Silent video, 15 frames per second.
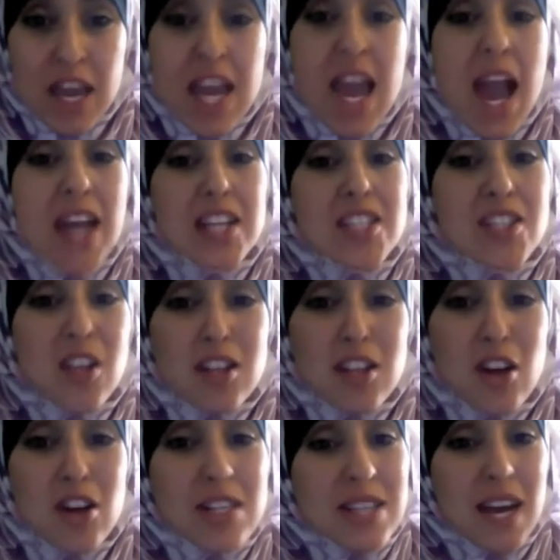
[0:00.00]
And it's not
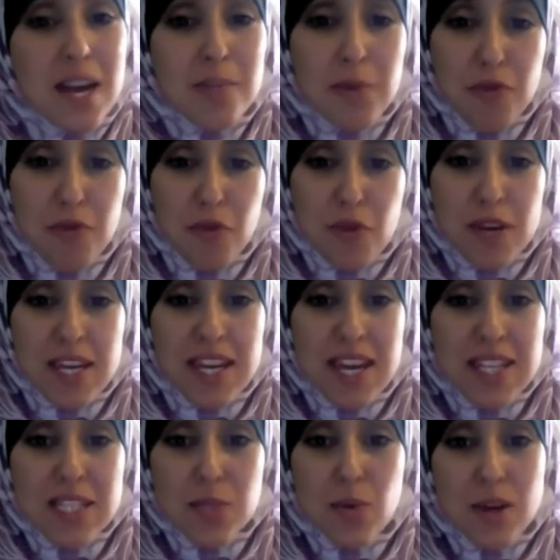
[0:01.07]
long time before he
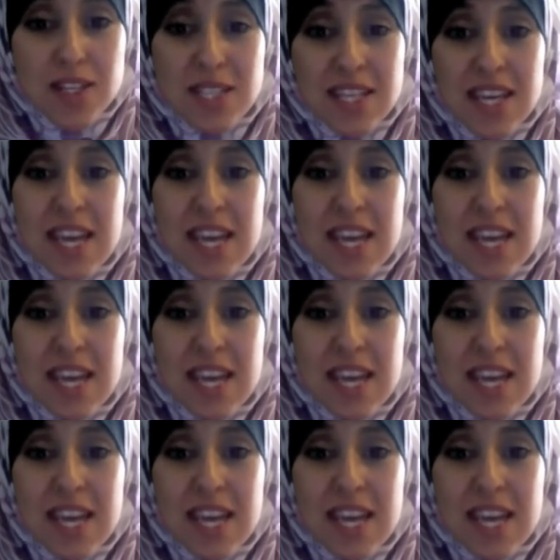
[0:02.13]
gets what?